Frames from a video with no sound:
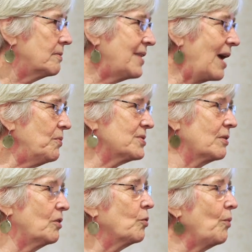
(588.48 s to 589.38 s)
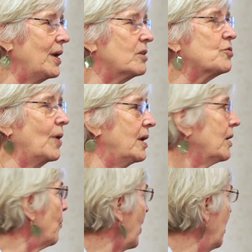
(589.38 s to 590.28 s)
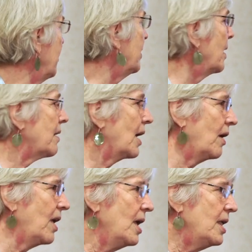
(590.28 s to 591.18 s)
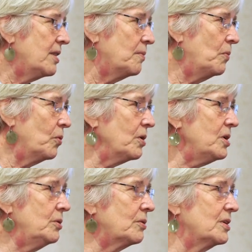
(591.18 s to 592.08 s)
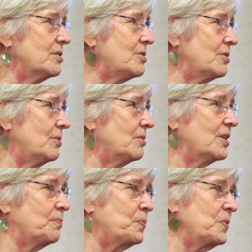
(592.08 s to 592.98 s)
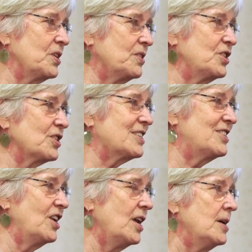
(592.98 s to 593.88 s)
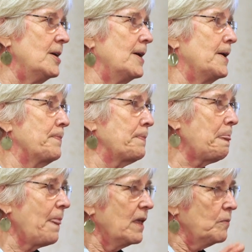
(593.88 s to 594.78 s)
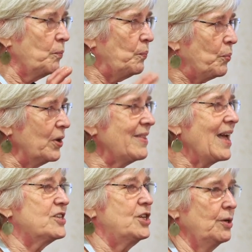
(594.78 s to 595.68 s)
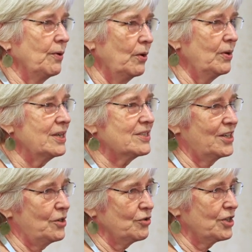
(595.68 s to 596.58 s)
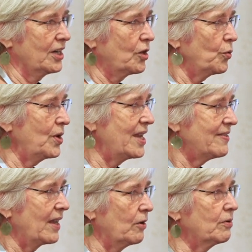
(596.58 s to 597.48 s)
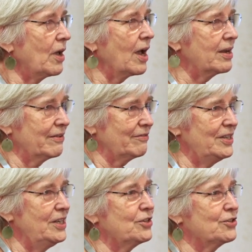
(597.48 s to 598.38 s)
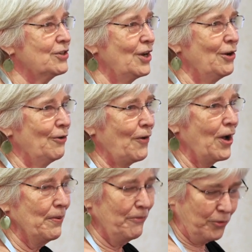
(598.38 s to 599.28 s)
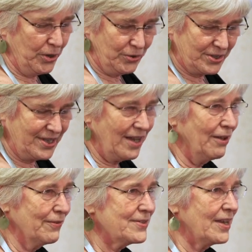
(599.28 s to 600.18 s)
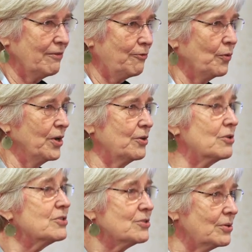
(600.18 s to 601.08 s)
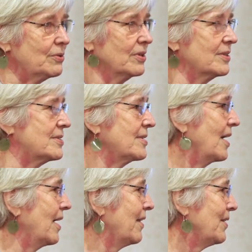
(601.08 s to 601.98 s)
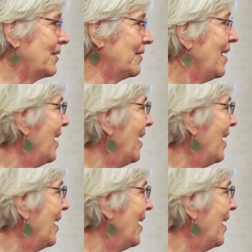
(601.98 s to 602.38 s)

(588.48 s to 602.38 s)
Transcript: So that was a great training ground. And I, I the more you can do to, to just um, bring that to your own institution, create that own kind of niche um, for yourselves and for your students, uh, the,